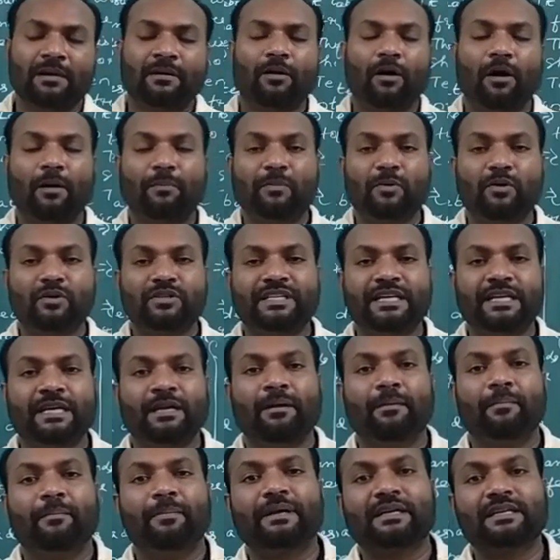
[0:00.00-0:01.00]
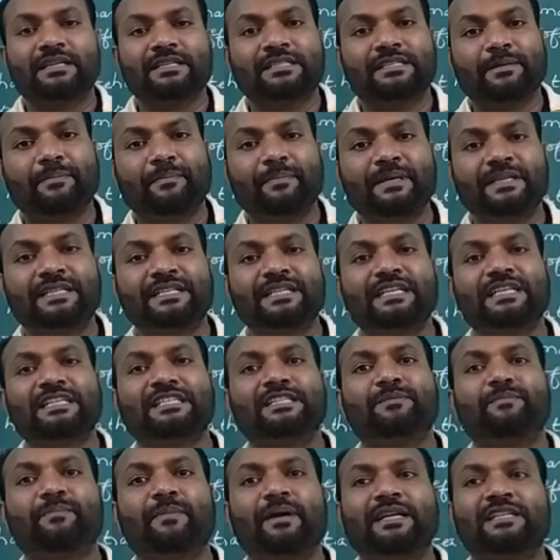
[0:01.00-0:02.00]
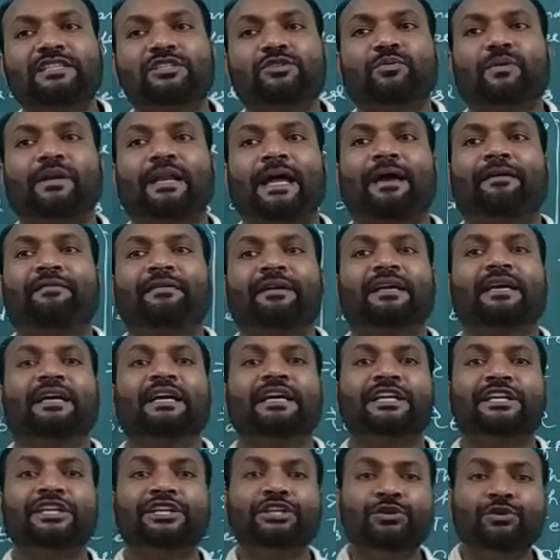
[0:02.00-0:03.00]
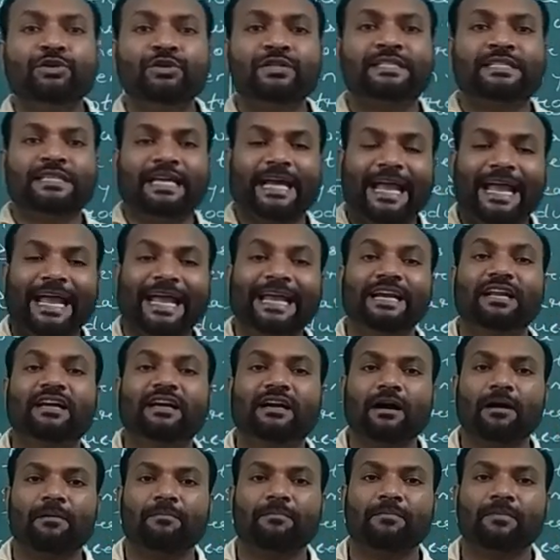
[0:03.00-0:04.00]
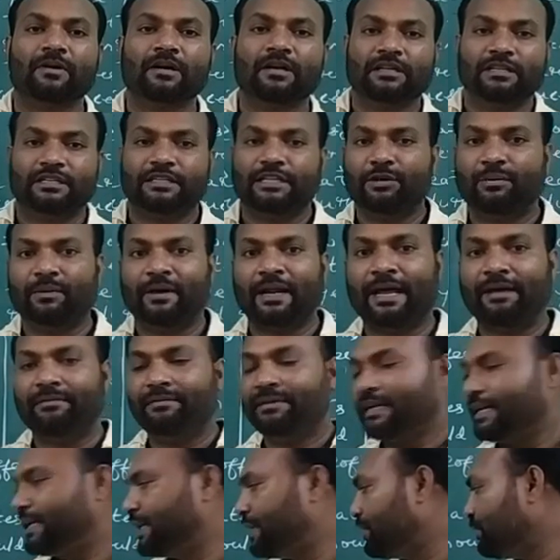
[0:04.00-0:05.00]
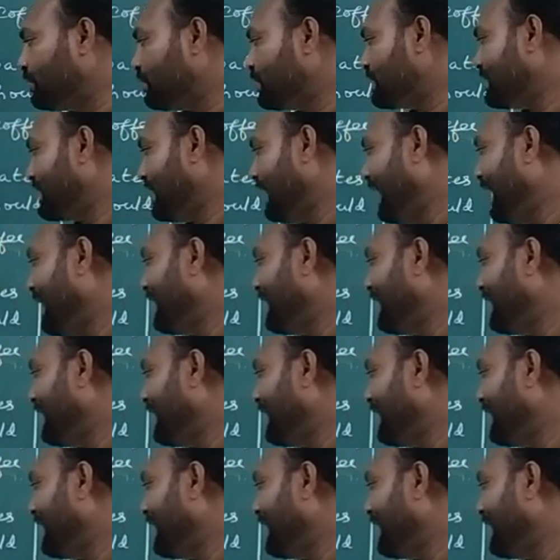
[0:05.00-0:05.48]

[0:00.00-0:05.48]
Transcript: opposing? Because the businessmen were having huge income. They were having huge